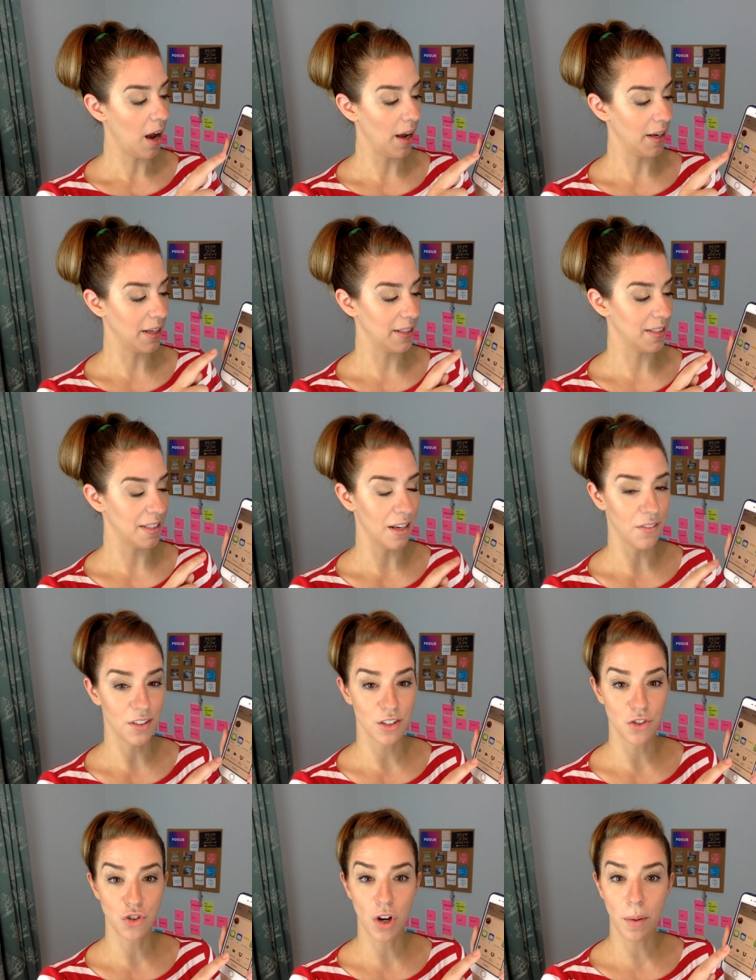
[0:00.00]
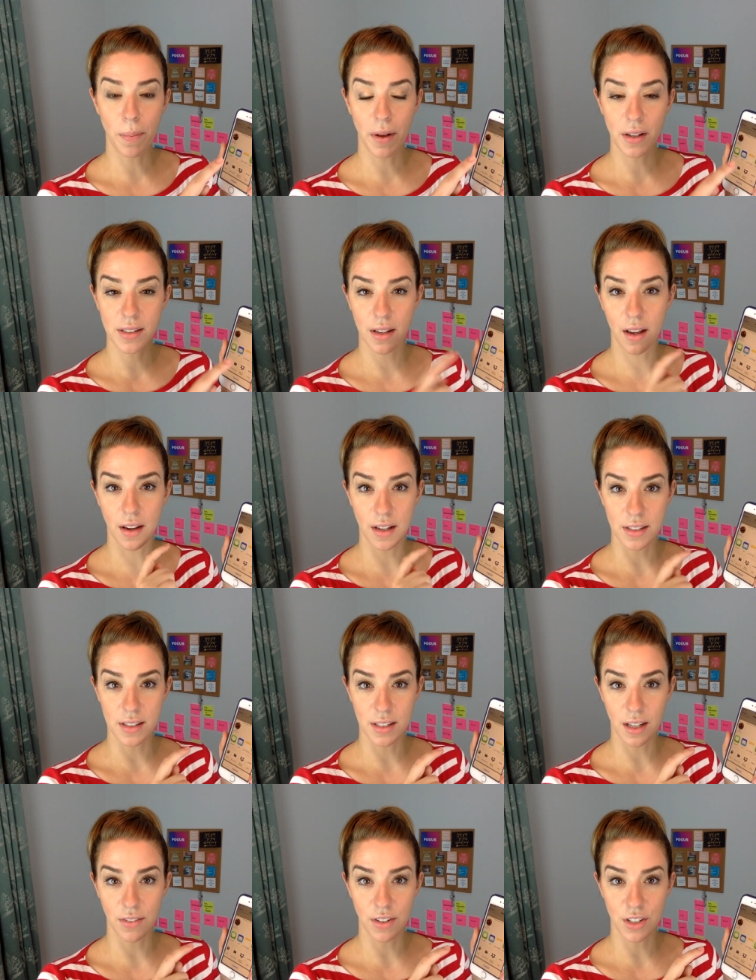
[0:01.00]
I can save it to Dropbox. I can
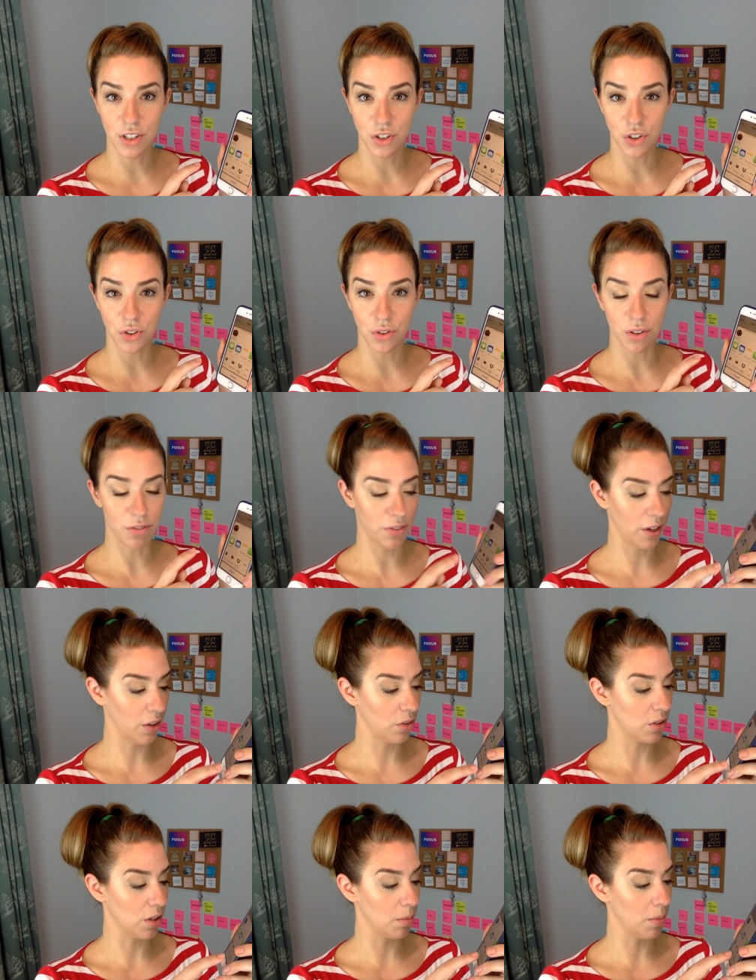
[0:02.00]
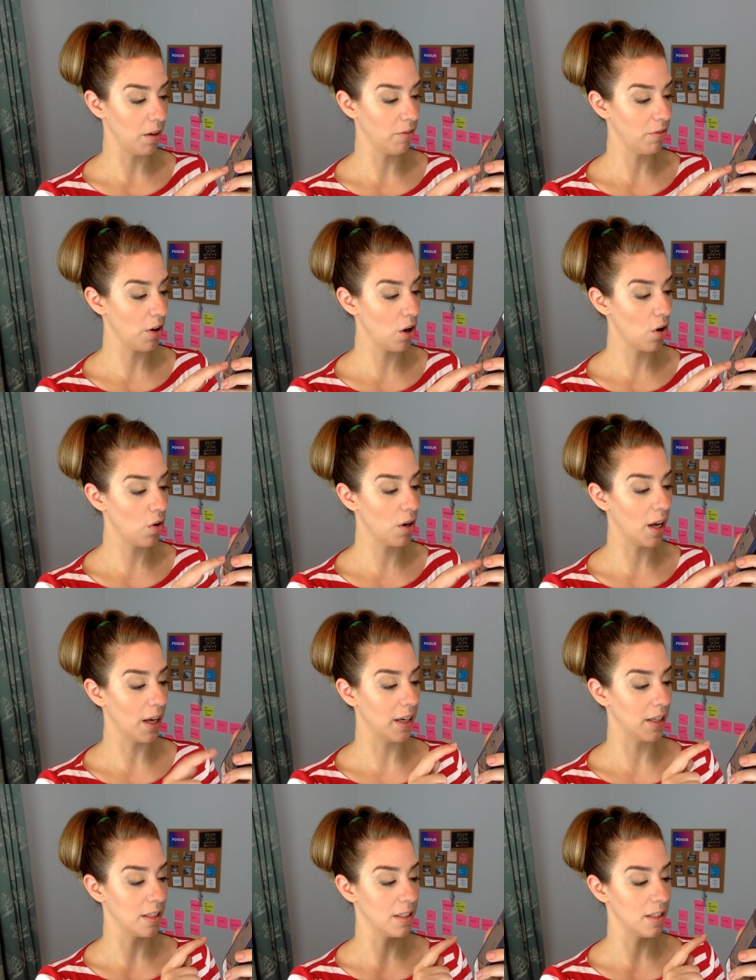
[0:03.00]
save it to the files on my phone. I
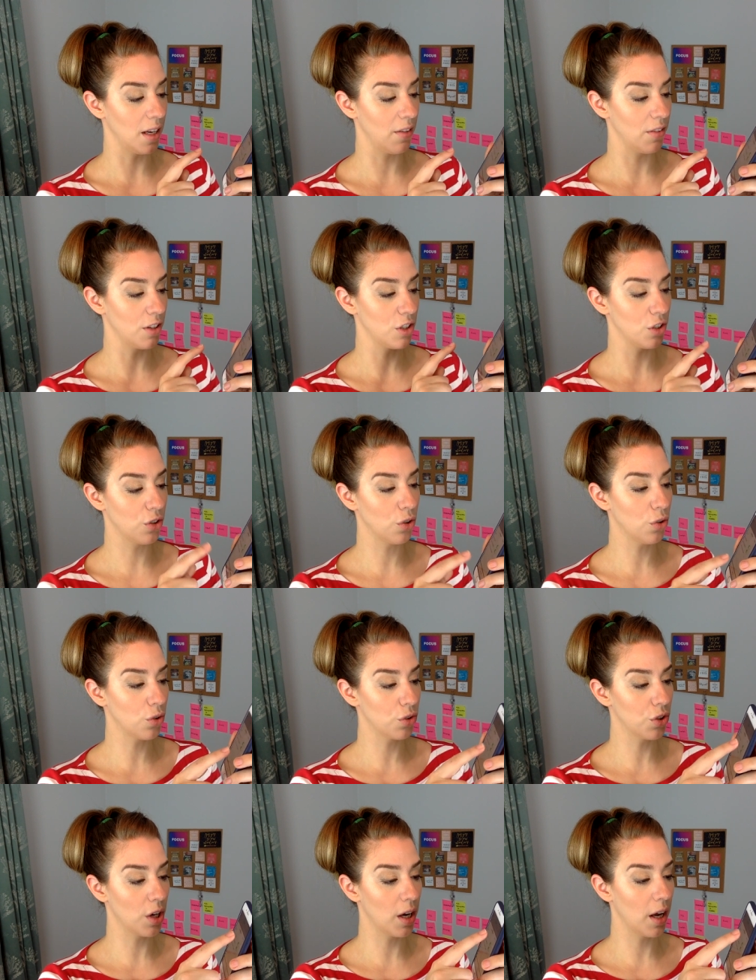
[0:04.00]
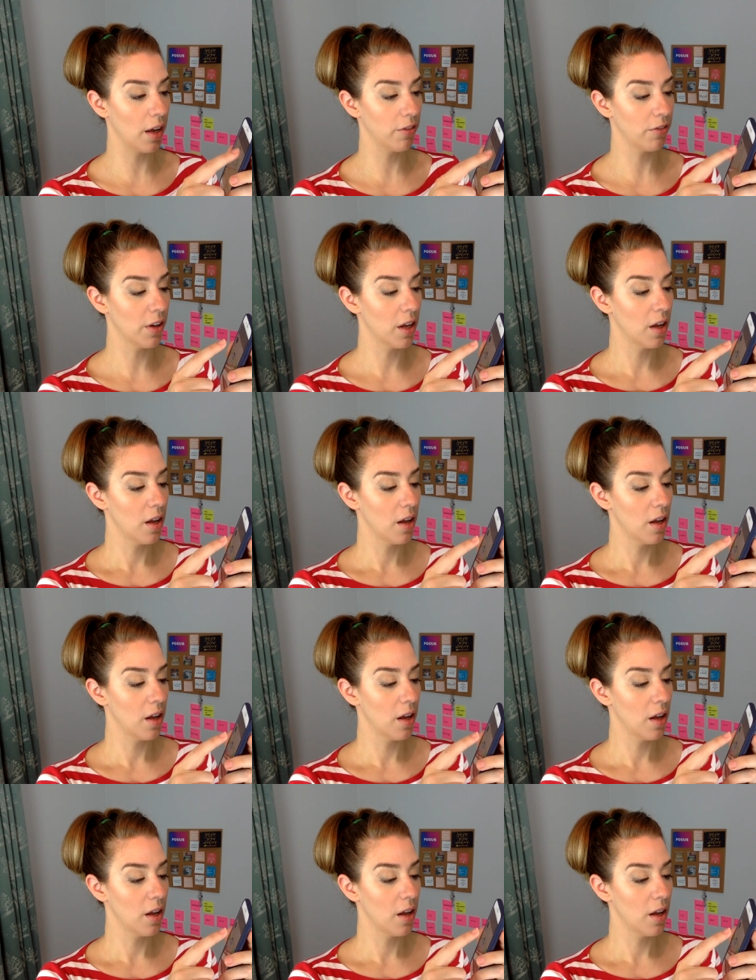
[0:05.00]
can save it to Google Drive.